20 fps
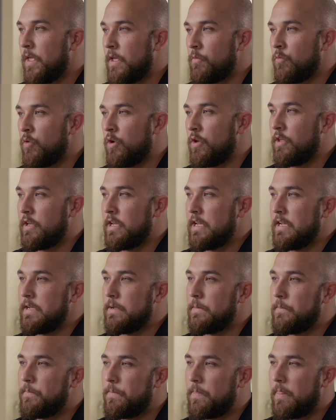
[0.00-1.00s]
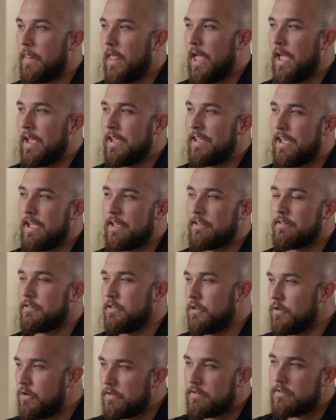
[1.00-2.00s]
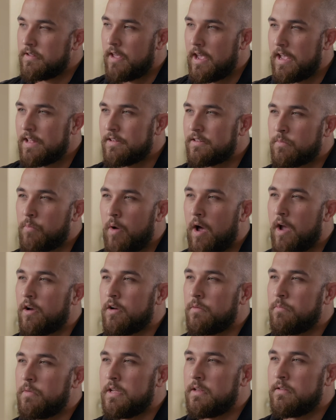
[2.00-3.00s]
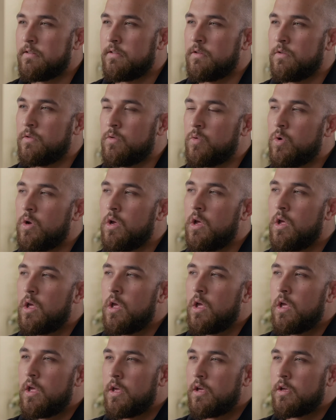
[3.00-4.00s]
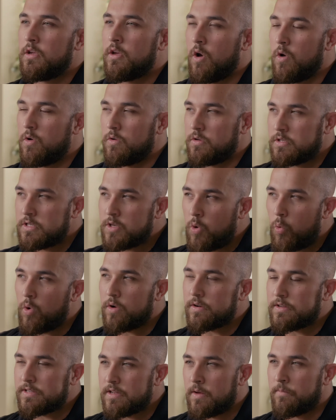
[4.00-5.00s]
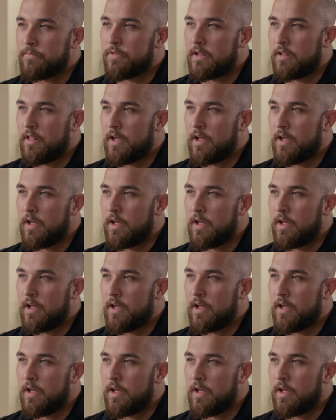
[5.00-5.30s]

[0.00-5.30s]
It really, I guess you could say, inspired me to go towards something